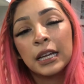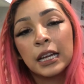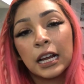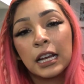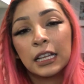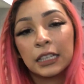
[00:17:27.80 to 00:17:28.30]

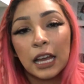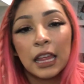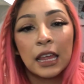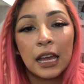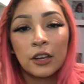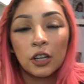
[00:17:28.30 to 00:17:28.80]
Click
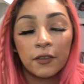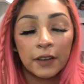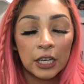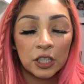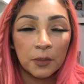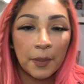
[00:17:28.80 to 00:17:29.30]
that
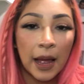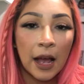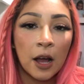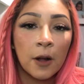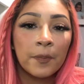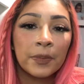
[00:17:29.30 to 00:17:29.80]
notification
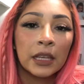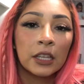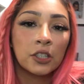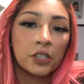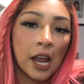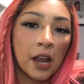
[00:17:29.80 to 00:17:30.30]
bell,
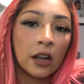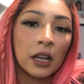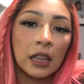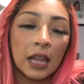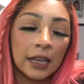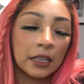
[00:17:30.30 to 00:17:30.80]
share,
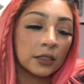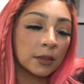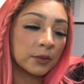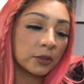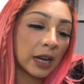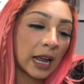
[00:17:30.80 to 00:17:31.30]
like,
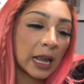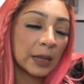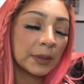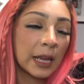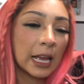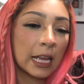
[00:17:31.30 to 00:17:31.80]

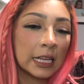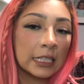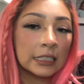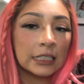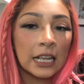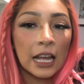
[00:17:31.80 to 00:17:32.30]
subscribe,
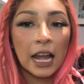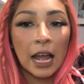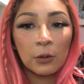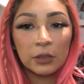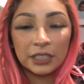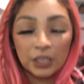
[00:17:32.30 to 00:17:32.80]
and I
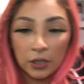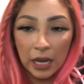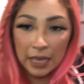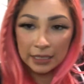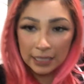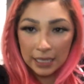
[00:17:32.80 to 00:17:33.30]
will see you
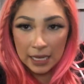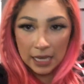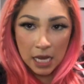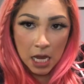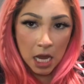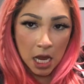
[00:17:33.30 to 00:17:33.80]
guys
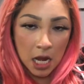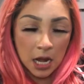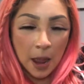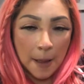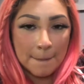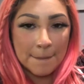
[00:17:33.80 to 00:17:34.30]
in
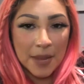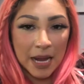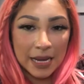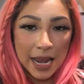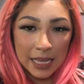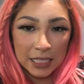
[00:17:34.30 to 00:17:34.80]
my
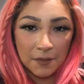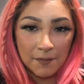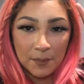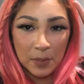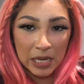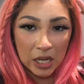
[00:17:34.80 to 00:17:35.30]
next
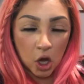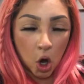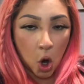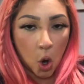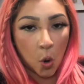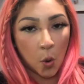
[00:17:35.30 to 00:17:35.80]

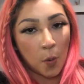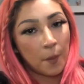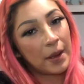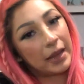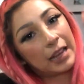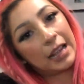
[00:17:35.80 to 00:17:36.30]
video.
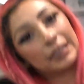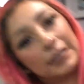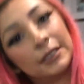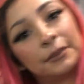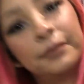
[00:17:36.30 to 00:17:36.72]
Bye, guys.